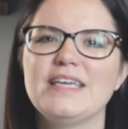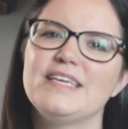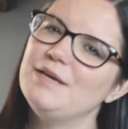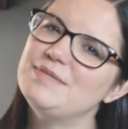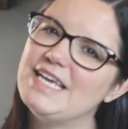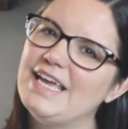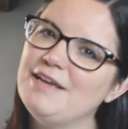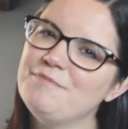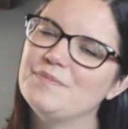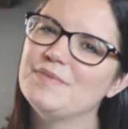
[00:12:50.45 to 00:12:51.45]
Keep
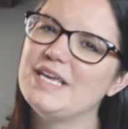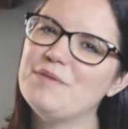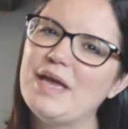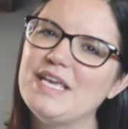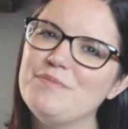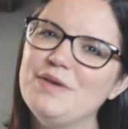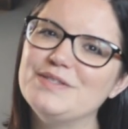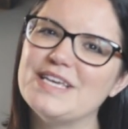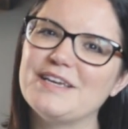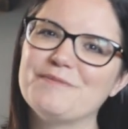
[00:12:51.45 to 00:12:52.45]
singing, keep making
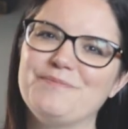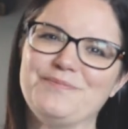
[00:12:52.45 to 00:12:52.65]
music.